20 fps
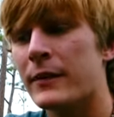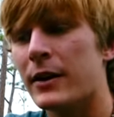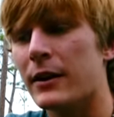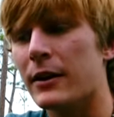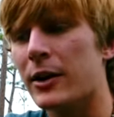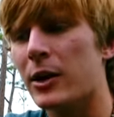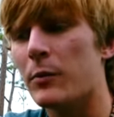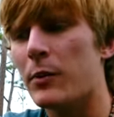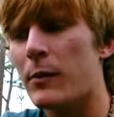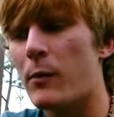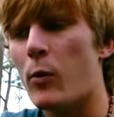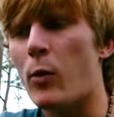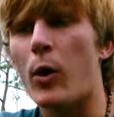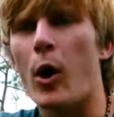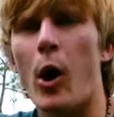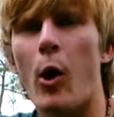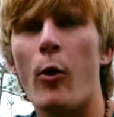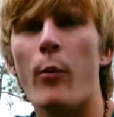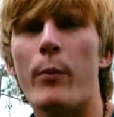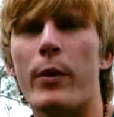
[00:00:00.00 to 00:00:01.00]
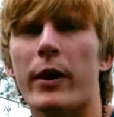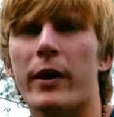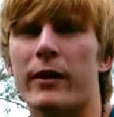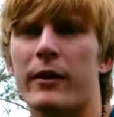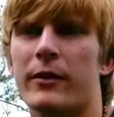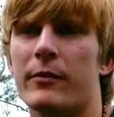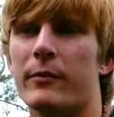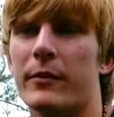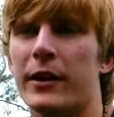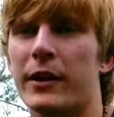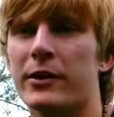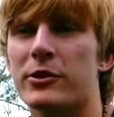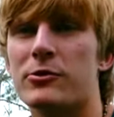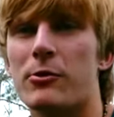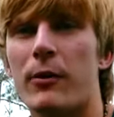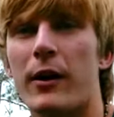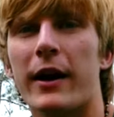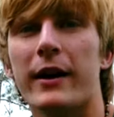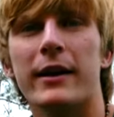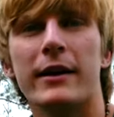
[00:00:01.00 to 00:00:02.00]
a little bit more open, meaning to
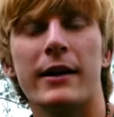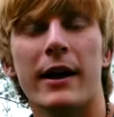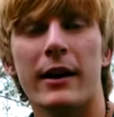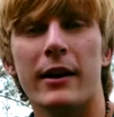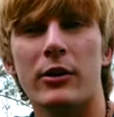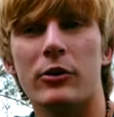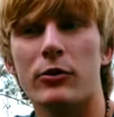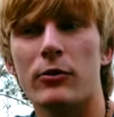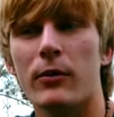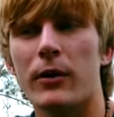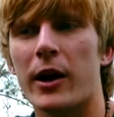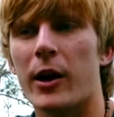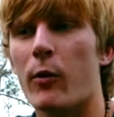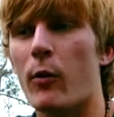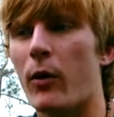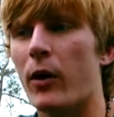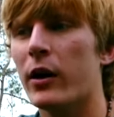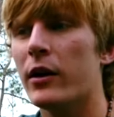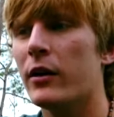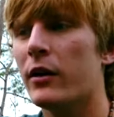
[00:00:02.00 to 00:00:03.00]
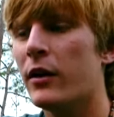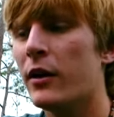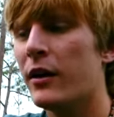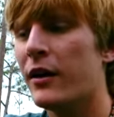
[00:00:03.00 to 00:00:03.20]
where I could kind of do what I want.